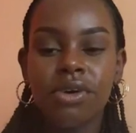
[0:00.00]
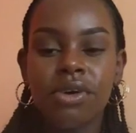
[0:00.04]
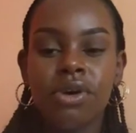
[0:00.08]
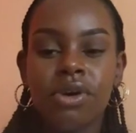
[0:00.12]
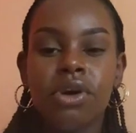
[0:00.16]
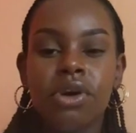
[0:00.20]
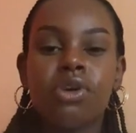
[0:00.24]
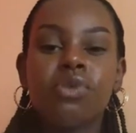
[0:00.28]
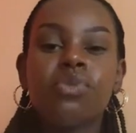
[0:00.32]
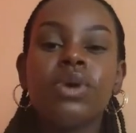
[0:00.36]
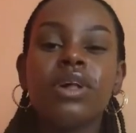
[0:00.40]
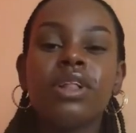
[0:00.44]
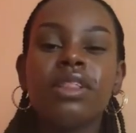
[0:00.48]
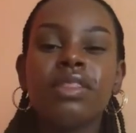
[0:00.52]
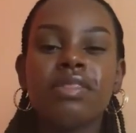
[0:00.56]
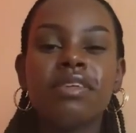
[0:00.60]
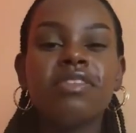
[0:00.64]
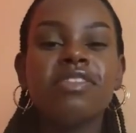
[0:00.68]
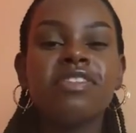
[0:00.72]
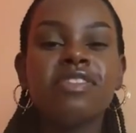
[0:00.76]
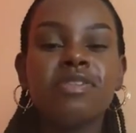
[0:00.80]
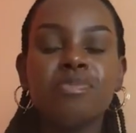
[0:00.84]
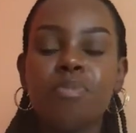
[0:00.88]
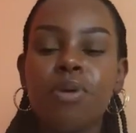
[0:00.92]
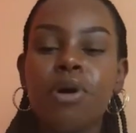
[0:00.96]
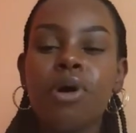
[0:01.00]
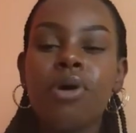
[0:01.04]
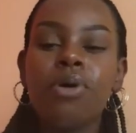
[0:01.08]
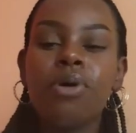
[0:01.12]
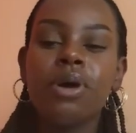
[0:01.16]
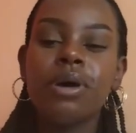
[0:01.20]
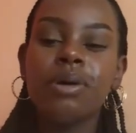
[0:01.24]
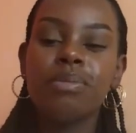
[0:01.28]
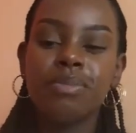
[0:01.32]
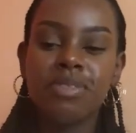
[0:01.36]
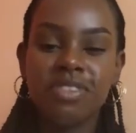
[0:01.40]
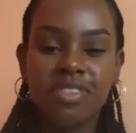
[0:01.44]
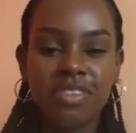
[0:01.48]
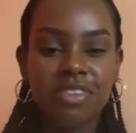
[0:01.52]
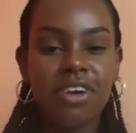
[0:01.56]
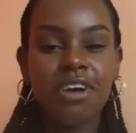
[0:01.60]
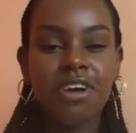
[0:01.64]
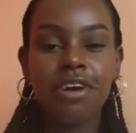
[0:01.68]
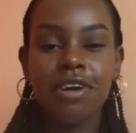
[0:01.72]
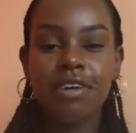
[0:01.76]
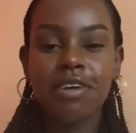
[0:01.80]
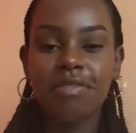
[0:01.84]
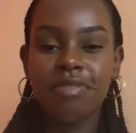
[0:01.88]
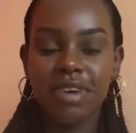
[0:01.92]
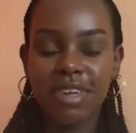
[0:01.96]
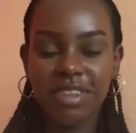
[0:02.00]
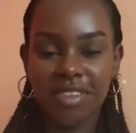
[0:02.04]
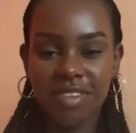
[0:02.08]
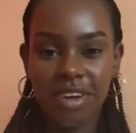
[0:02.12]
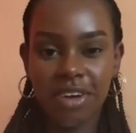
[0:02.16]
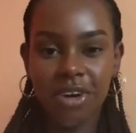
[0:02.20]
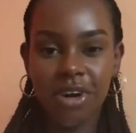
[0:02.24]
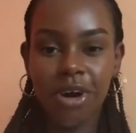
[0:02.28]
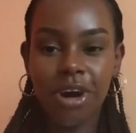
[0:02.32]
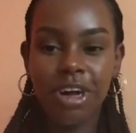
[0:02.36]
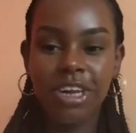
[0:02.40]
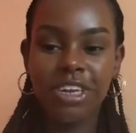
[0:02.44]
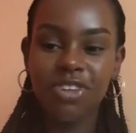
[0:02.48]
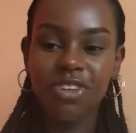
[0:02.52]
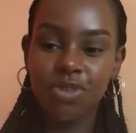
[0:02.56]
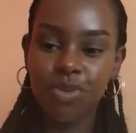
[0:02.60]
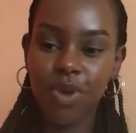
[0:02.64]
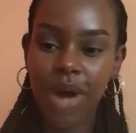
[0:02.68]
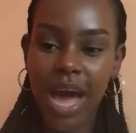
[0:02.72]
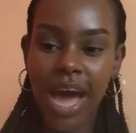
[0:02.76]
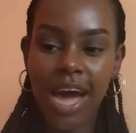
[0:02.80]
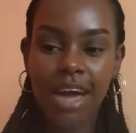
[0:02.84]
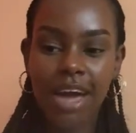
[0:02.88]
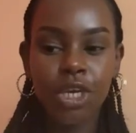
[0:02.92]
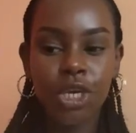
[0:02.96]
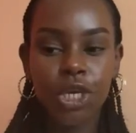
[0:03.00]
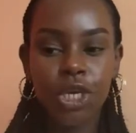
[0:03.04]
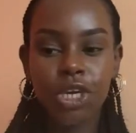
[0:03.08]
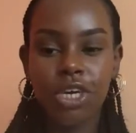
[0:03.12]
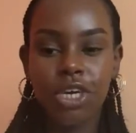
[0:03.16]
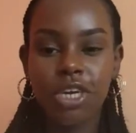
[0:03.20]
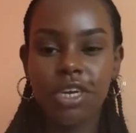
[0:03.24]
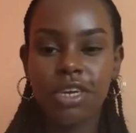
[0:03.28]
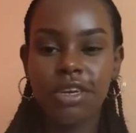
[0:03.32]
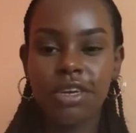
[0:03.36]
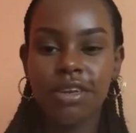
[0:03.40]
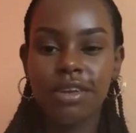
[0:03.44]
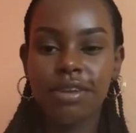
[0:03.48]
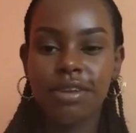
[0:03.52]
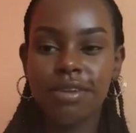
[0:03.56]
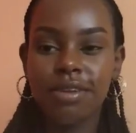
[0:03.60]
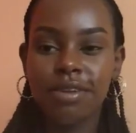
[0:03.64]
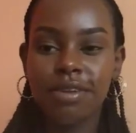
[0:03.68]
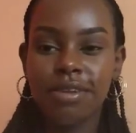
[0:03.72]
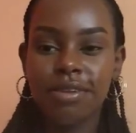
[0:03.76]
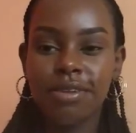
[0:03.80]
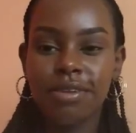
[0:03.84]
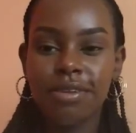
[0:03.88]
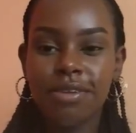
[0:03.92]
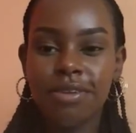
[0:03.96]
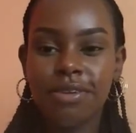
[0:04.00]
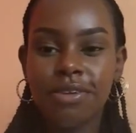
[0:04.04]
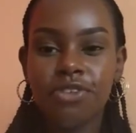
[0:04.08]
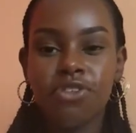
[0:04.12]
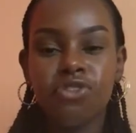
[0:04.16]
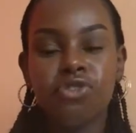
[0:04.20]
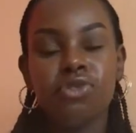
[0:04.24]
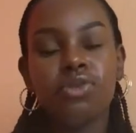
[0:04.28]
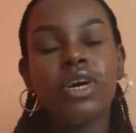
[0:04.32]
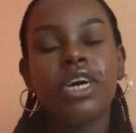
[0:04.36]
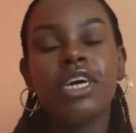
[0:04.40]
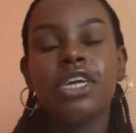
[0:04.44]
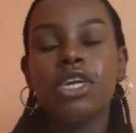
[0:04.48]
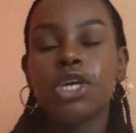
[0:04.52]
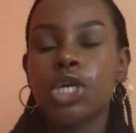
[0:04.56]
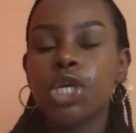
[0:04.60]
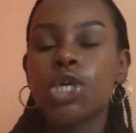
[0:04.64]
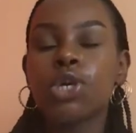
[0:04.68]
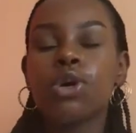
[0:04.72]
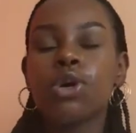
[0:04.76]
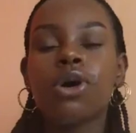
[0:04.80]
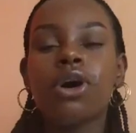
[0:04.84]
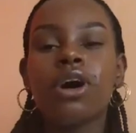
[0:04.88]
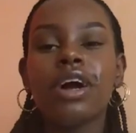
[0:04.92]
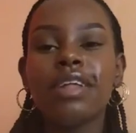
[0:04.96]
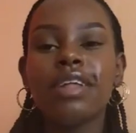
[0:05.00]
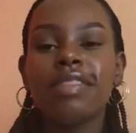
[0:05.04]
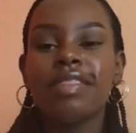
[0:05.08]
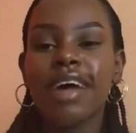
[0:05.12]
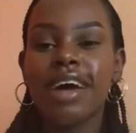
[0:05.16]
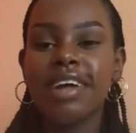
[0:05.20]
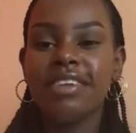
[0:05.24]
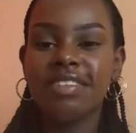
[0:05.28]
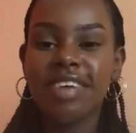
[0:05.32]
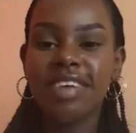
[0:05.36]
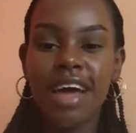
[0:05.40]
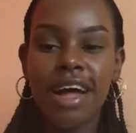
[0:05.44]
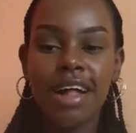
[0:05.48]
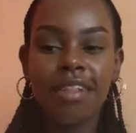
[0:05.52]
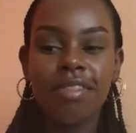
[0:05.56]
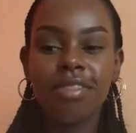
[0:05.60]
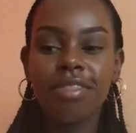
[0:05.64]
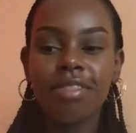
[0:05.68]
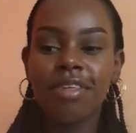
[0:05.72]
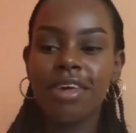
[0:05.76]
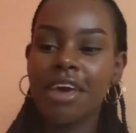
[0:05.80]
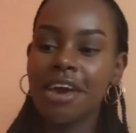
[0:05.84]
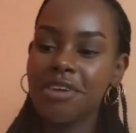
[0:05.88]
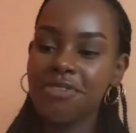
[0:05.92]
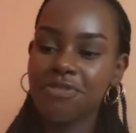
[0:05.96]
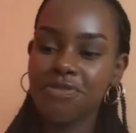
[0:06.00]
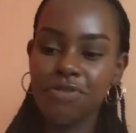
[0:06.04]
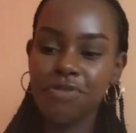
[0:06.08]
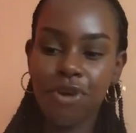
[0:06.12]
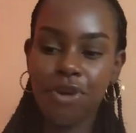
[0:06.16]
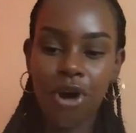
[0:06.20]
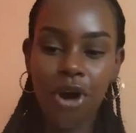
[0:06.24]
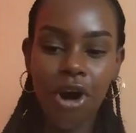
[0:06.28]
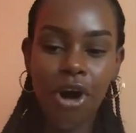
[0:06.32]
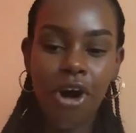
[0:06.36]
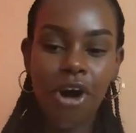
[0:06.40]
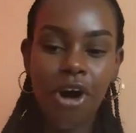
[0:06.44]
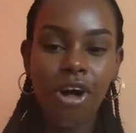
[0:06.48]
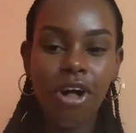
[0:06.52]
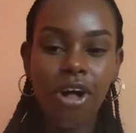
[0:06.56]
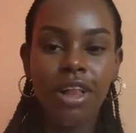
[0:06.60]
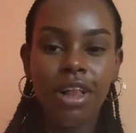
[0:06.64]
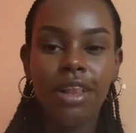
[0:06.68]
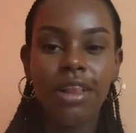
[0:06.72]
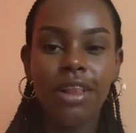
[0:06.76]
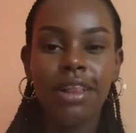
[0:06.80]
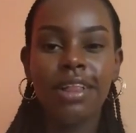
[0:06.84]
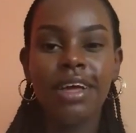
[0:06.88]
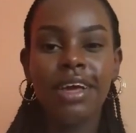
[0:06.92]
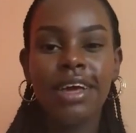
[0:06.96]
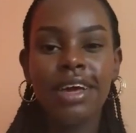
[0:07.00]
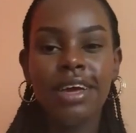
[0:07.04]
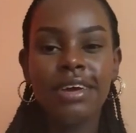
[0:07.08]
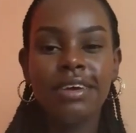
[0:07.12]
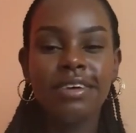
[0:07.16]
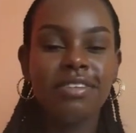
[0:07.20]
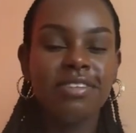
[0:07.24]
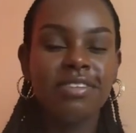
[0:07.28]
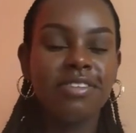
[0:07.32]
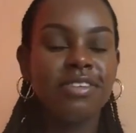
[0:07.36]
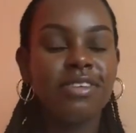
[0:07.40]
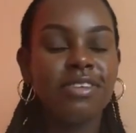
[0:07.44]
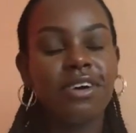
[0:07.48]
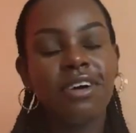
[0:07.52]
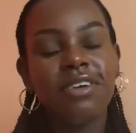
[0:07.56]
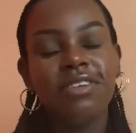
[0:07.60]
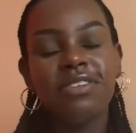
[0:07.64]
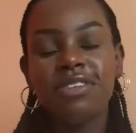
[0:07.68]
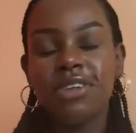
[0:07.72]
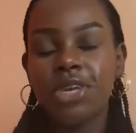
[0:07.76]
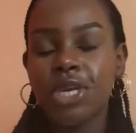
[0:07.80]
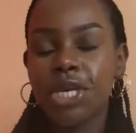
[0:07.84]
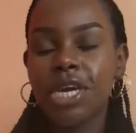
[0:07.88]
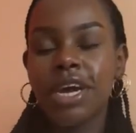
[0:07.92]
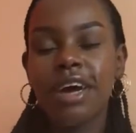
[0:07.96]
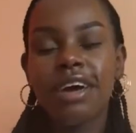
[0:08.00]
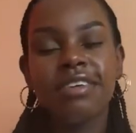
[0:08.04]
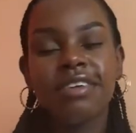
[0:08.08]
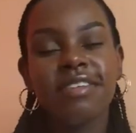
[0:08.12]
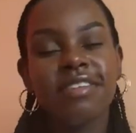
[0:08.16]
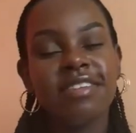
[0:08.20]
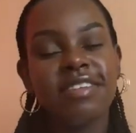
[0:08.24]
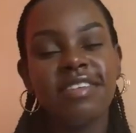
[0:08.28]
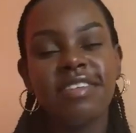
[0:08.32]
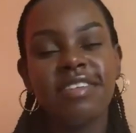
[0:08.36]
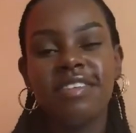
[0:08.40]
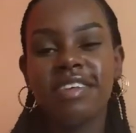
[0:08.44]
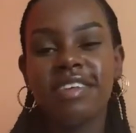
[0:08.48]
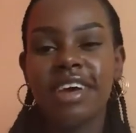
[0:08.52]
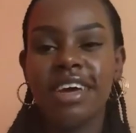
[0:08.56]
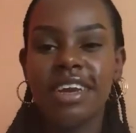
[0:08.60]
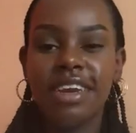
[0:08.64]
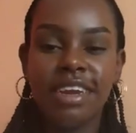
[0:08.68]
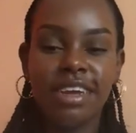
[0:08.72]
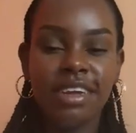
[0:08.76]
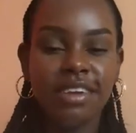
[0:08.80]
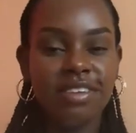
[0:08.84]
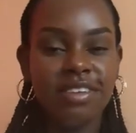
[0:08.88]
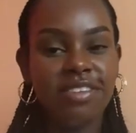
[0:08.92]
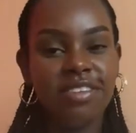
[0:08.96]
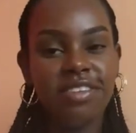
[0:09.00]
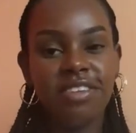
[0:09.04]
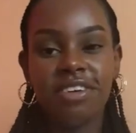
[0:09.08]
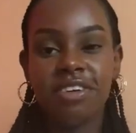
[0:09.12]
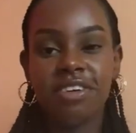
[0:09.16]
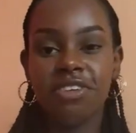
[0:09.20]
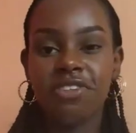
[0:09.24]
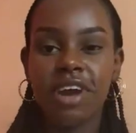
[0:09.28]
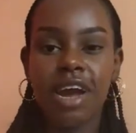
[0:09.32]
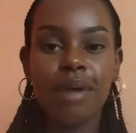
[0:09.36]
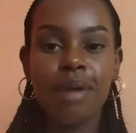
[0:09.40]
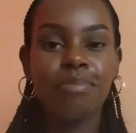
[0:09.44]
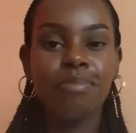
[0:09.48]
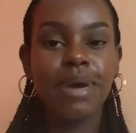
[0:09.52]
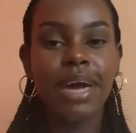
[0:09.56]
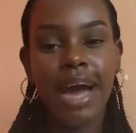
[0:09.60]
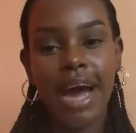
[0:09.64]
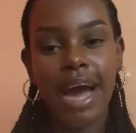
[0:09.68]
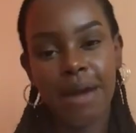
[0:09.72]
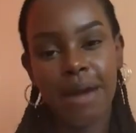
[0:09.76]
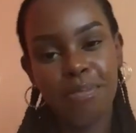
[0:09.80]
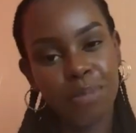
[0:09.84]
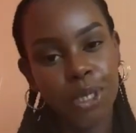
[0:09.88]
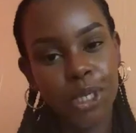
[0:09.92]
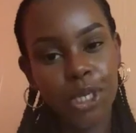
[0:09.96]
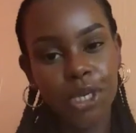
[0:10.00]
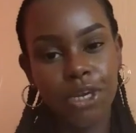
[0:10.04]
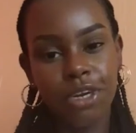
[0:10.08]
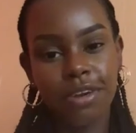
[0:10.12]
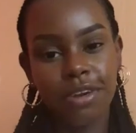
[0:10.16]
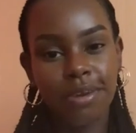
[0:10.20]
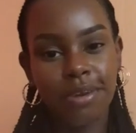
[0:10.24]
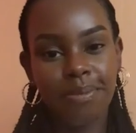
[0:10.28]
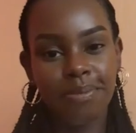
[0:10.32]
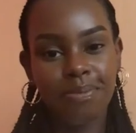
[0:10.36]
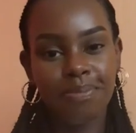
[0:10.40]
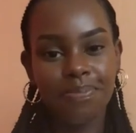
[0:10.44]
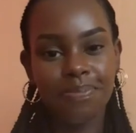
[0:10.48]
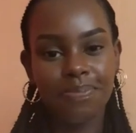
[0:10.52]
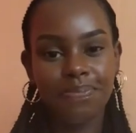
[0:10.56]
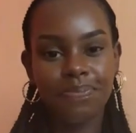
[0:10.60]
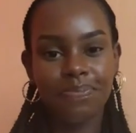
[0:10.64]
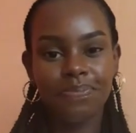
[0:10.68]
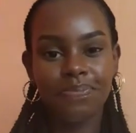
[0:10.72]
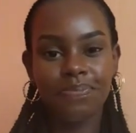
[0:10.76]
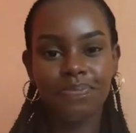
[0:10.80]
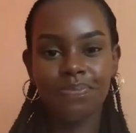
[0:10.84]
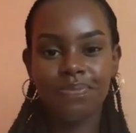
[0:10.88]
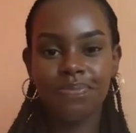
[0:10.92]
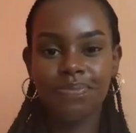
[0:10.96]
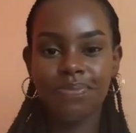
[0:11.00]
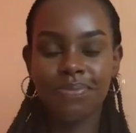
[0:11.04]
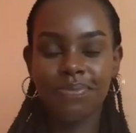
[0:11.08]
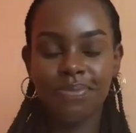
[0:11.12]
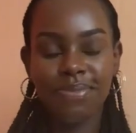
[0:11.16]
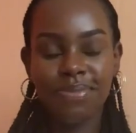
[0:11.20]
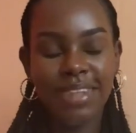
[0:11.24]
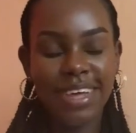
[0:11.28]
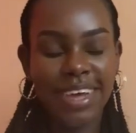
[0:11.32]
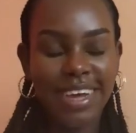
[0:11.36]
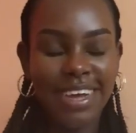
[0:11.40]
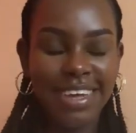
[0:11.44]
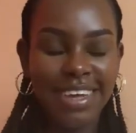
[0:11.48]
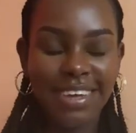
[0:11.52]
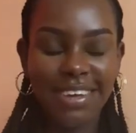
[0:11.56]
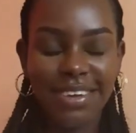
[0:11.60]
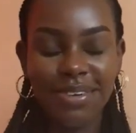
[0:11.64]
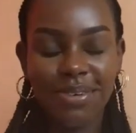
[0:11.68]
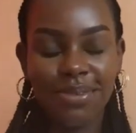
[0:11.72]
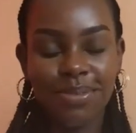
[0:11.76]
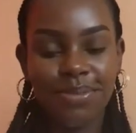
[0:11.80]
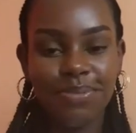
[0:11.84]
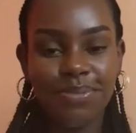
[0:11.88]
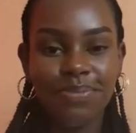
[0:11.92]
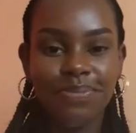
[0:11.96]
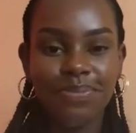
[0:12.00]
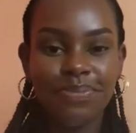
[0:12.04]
Or will this poem serve as a call to action to ensure that healthcare for all is not just an Instagram caption? Thank you.